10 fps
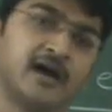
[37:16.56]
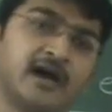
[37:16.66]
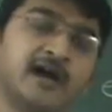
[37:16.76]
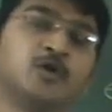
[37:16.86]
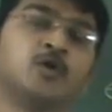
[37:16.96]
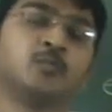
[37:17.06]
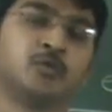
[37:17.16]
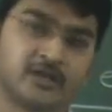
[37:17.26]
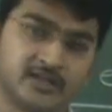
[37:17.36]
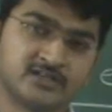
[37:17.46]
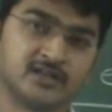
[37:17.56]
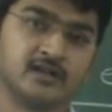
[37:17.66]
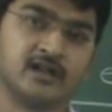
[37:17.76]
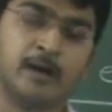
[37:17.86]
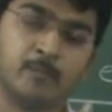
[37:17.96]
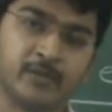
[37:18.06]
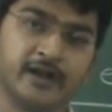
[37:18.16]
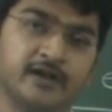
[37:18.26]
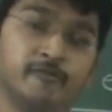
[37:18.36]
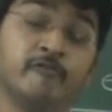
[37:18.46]
anode potential
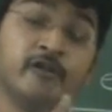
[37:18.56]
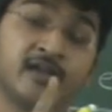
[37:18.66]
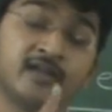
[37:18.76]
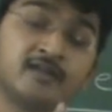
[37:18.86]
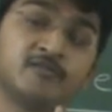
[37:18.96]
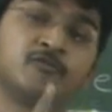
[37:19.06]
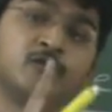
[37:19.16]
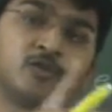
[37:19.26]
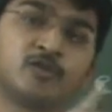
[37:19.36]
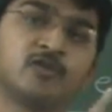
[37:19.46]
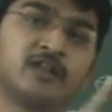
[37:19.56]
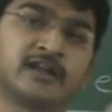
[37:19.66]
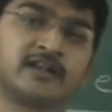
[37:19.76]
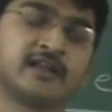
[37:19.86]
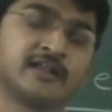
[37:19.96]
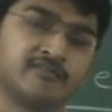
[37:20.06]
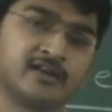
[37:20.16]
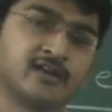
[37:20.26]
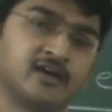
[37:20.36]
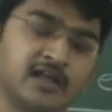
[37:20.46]
applied where photoelectric
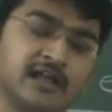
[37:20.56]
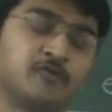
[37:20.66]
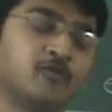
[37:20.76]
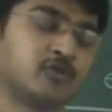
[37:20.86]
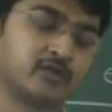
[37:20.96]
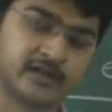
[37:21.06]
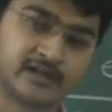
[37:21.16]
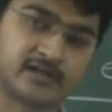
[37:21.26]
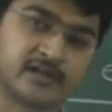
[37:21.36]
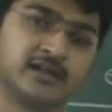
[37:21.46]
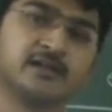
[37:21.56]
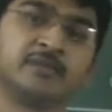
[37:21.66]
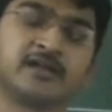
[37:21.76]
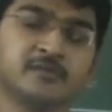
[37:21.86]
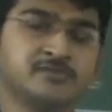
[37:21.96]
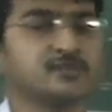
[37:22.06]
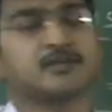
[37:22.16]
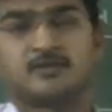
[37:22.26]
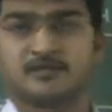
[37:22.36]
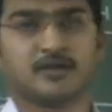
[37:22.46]
effect, photoelectric current becomes
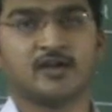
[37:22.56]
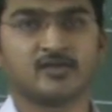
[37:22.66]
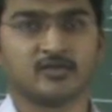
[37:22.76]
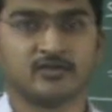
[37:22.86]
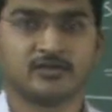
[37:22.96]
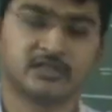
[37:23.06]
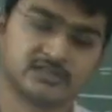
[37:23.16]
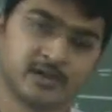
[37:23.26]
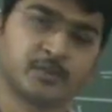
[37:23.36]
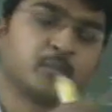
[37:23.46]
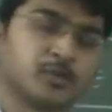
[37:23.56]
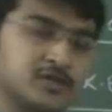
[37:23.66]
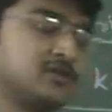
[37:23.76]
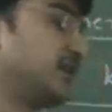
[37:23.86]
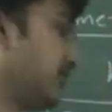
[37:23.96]
zero. Got it now? Stopping potential